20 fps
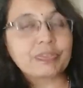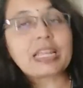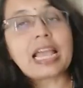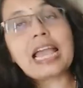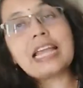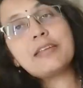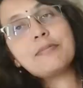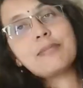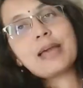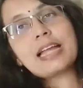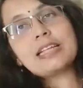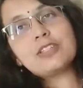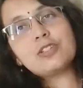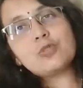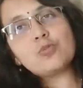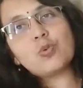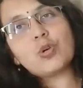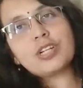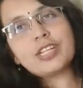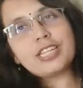and
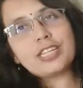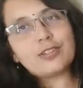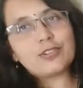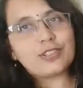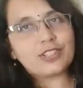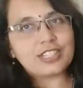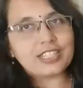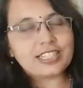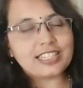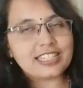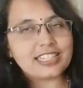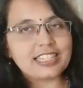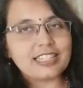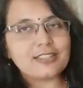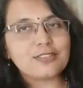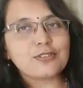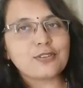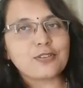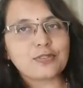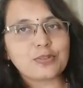imagine what he or she
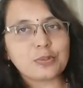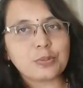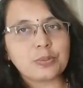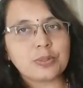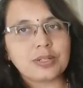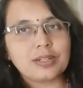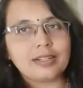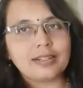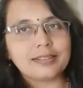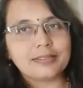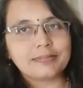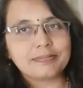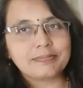sees of the world.